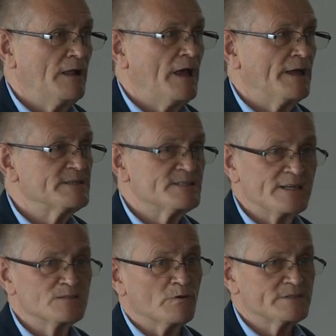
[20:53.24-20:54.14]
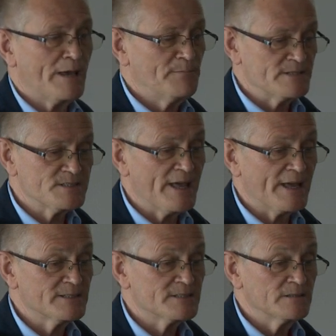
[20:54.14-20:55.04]
And it sees what happens
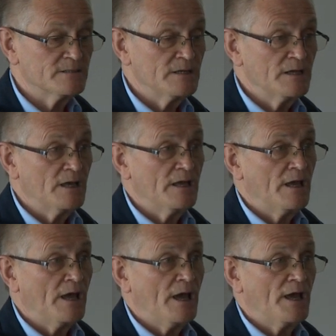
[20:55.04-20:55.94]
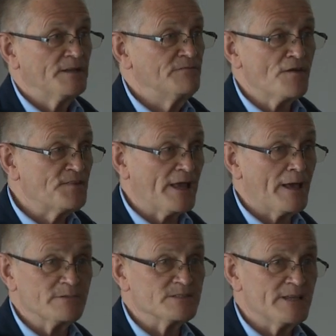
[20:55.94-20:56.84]
next. And if nothing
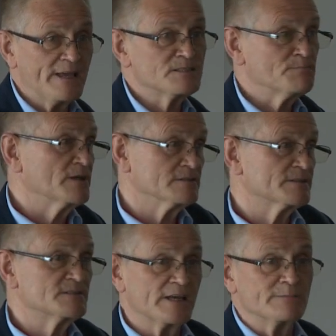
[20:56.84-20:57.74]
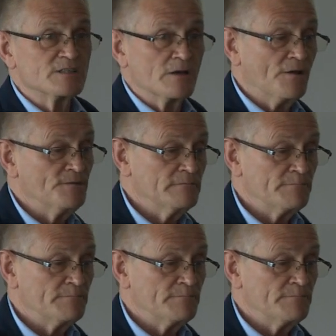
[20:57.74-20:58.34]
happens next because the steam's gone,